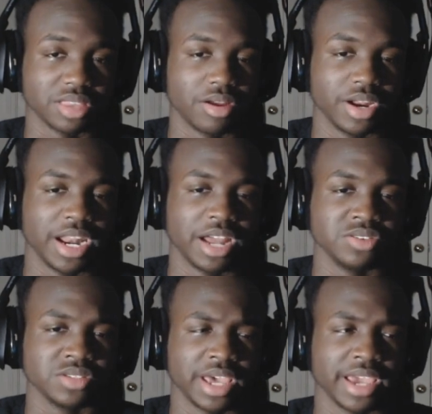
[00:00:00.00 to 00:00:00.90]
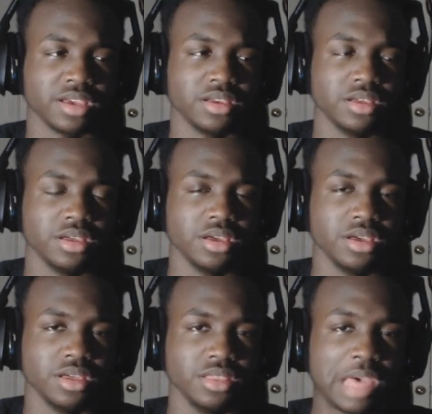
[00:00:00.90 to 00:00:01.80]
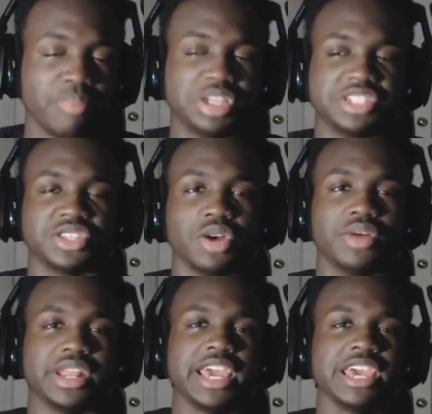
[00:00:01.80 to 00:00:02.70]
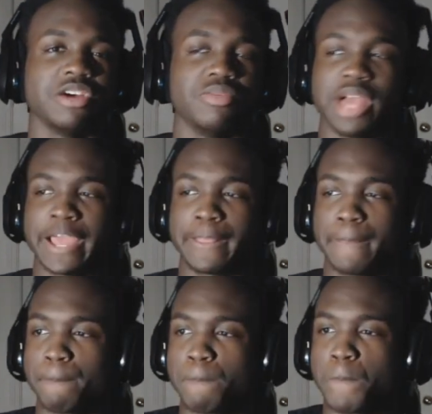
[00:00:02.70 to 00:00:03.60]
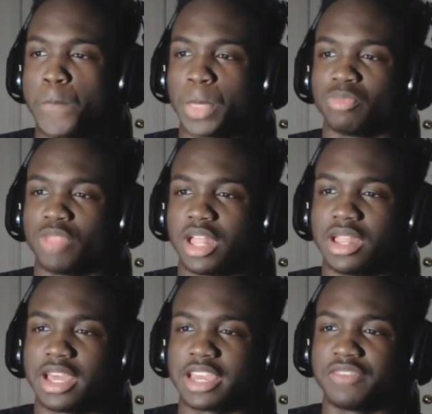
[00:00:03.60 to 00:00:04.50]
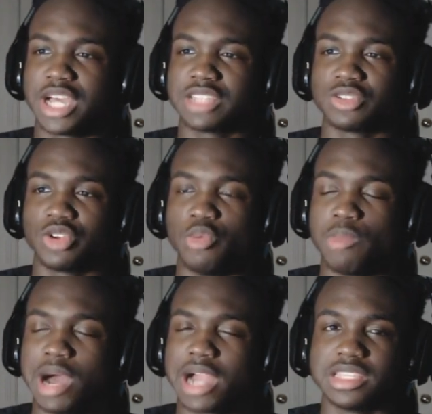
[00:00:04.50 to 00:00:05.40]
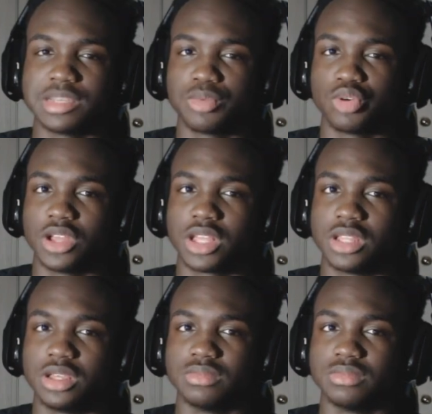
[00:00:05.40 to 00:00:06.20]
clicked on it, and I was like, "That bitch is going ham!" Like, no, like if you guys don't know who Maka is, I'm gonna roll a